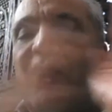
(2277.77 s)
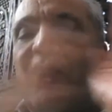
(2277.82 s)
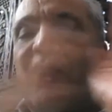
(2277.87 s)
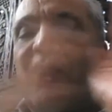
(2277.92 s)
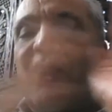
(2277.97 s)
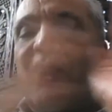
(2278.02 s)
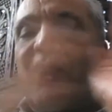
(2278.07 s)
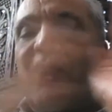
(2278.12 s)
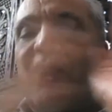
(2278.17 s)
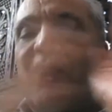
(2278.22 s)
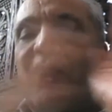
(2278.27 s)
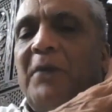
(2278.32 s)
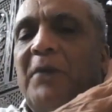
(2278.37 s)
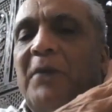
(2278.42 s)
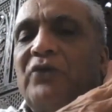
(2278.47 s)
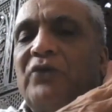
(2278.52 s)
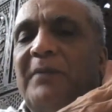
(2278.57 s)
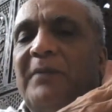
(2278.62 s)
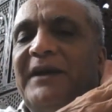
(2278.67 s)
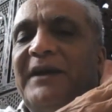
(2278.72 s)
enough about
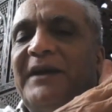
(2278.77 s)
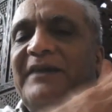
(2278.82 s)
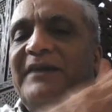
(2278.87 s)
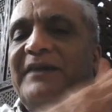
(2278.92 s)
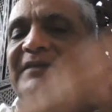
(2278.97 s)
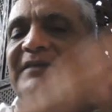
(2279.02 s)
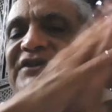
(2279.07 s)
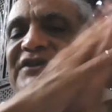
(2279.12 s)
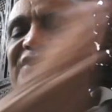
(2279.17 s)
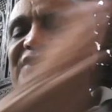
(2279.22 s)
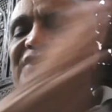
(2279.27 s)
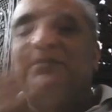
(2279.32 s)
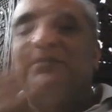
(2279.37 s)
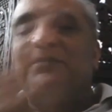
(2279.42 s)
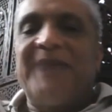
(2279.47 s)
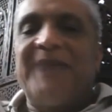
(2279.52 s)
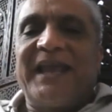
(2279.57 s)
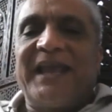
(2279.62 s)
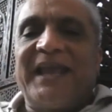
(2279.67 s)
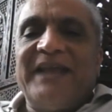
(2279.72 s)
collaborative decision
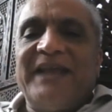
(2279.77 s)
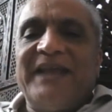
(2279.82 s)
making in